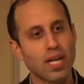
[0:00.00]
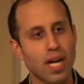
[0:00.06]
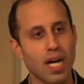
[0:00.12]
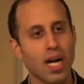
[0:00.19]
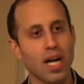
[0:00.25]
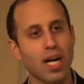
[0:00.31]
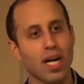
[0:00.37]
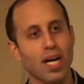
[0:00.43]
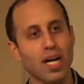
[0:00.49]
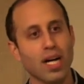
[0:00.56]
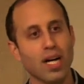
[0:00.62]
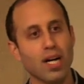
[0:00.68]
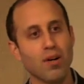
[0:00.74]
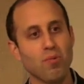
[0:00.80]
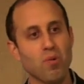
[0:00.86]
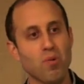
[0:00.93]

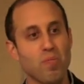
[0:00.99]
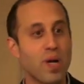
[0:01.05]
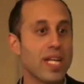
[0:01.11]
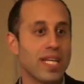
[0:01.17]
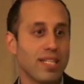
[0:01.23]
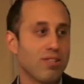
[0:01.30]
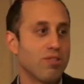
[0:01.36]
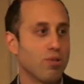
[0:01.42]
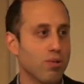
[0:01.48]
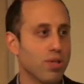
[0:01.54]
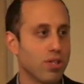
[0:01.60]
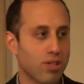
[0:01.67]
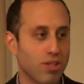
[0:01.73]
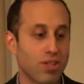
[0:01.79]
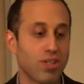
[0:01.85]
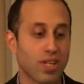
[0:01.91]
uh, where many
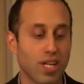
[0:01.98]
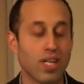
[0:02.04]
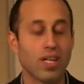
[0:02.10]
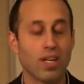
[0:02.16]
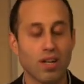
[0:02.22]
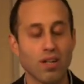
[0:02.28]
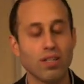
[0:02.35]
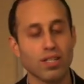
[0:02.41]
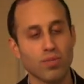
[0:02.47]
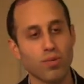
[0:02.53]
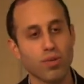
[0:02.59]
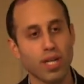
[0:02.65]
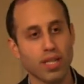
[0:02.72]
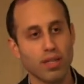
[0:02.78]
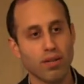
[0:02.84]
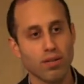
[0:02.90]
Jewish uh, artists will
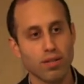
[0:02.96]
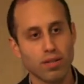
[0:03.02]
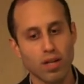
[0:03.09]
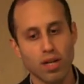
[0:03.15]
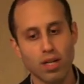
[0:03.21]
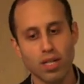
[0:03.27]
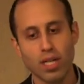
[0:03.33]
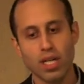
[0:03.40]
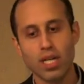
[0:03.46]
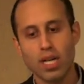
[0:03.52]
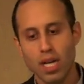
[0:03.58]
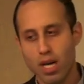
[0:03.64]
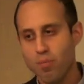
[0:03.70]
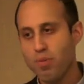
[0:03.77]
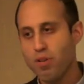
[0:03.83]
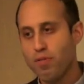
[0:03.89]
get their start
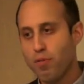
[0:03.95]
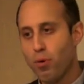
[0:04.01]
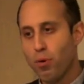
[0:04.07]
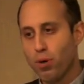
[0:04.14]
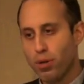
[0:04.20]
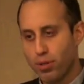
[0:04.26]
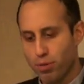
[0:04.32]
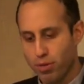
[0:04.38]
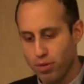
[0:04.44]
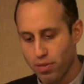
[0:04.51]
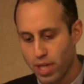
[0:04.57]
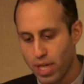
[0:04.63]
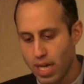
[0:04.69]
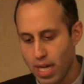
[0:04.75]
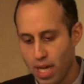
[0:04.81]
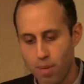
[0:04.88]
uh, before sort of
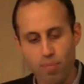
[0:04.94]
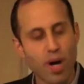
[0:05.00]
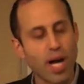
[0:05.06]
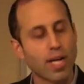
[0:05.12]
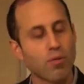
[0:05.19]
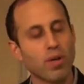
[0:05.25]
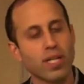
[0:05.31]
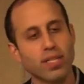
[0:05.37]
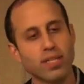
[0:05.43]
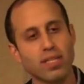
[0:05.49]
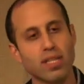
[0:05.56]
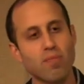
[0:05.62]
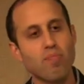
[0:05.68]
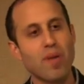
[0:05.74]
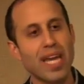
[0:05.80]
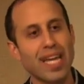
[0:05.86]
uh, migrating to
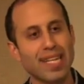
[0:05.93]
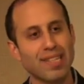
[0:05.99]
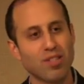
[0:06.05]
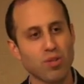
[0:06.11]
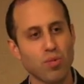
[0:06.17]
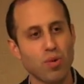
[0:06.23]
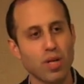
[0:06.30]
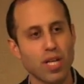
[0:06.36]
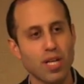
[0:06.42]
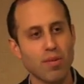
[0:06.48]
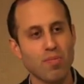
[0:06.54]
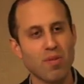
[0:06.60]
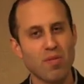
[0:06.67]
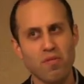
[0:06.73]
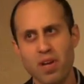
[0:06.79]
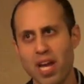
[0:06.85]
the
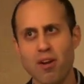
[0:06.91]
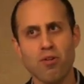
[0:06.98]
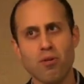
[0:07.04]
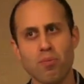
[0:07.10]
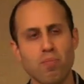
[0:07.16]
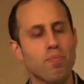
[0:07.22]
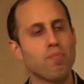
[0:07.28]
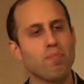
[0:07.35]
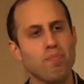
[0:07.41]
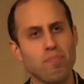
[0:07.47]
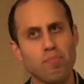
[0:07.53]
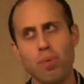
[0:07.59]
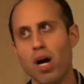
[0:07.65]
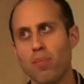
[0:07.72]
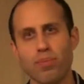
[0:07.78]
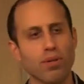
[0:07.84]
mainstream of Arab
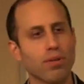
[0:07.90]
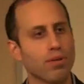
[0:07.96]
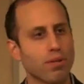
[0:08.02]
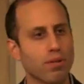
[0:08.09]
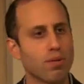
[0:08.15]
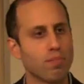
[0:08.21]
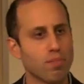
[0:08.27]
popular